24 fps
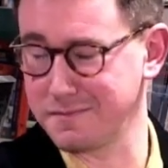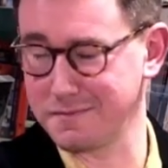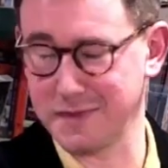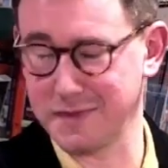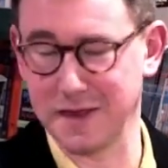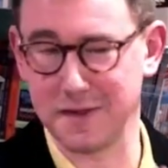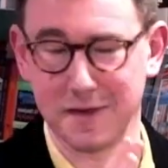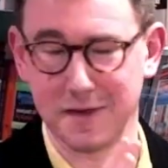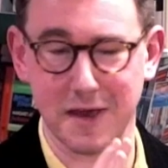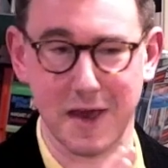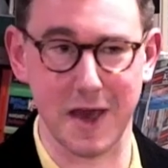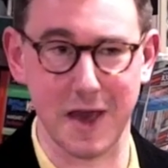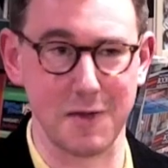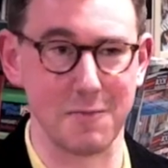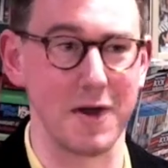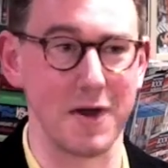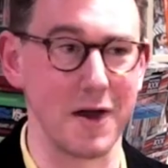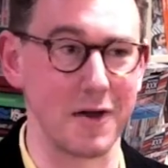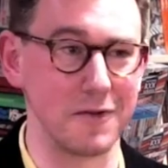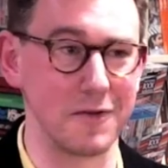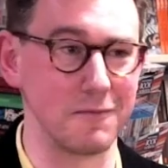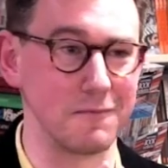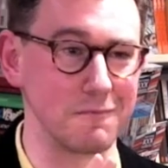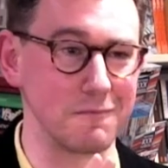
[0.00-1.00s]
It's a gay
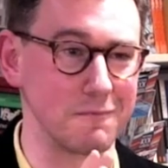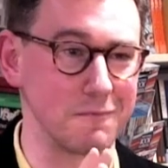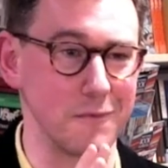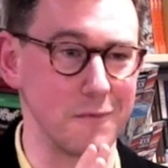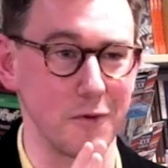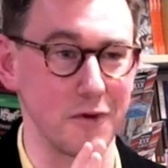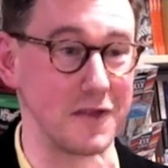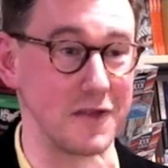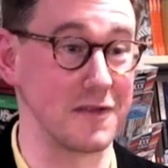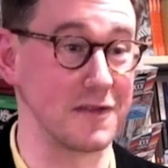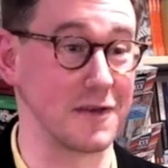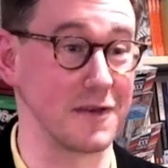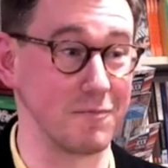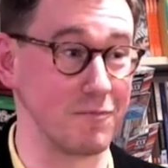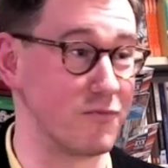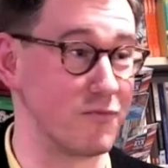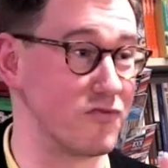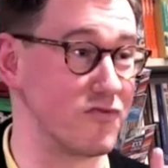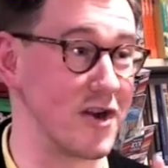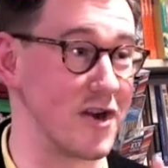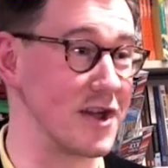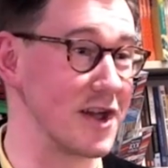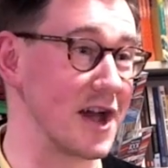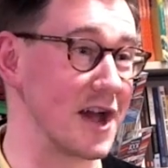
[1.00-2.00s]
man wanting to
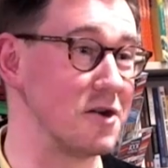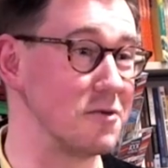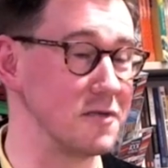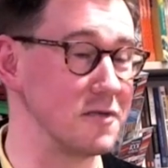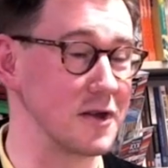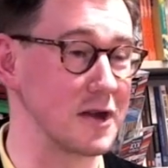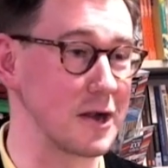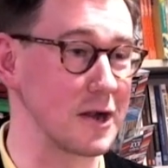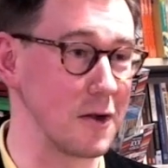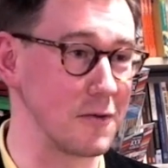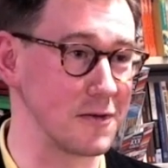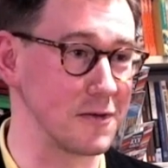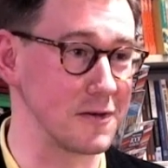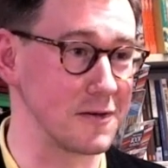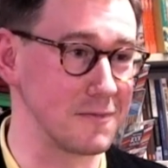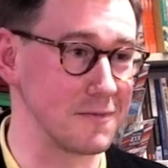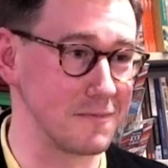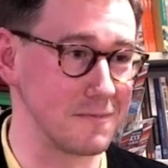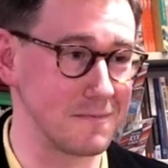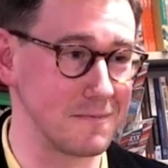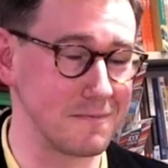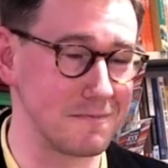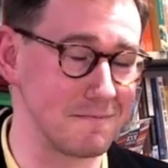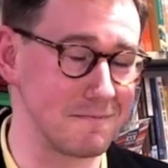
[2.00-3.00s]
break out the closet
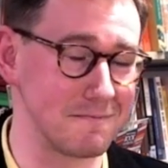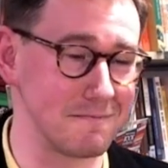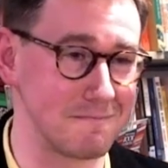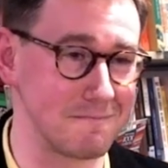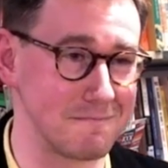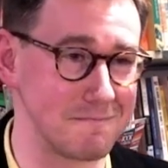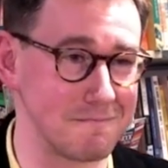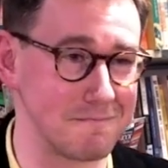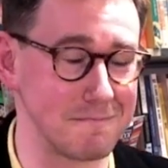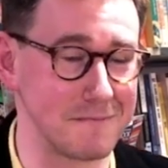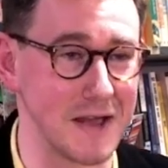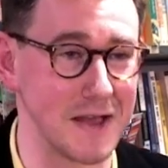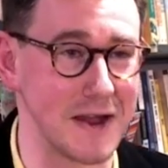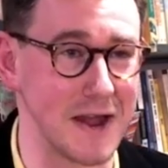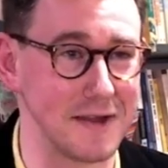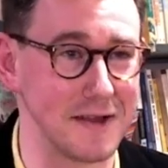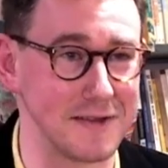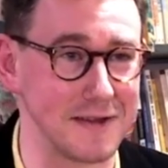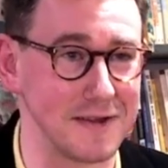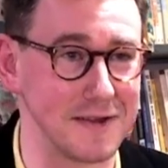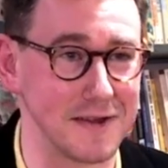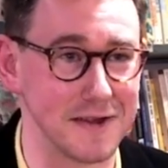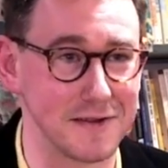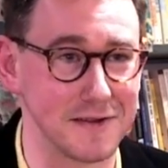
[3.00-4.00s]
in
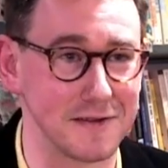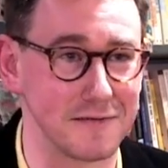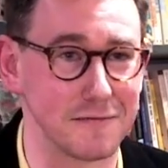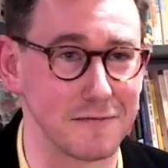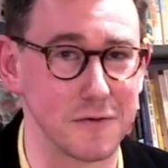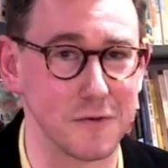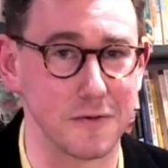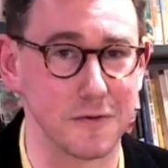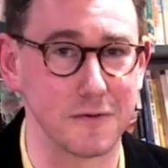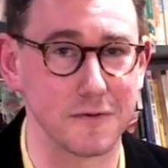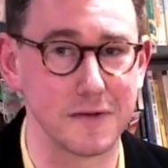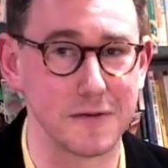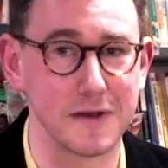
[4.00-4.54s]
1894.